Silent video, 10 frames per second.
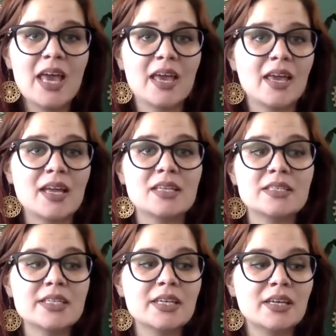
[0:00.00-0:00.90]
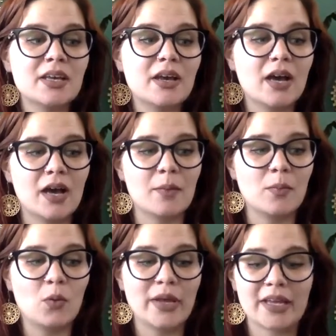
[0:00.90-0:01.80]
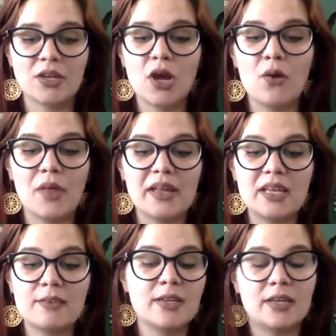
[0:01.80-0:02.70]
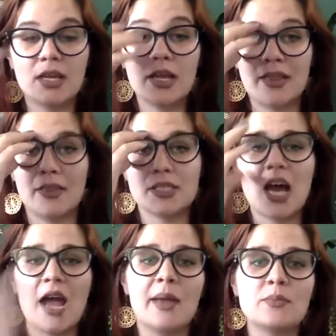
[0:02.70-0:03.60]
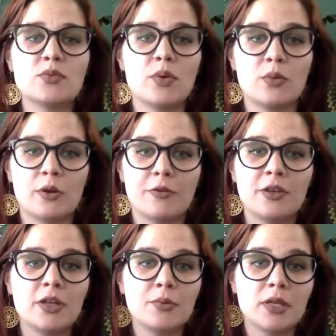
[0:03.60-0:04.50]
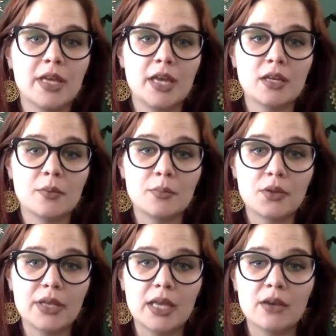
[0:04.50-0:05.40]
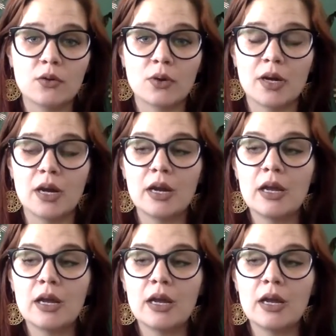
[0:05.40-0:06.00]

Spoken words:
And we can know that even in the times where we're feeling really incomplete or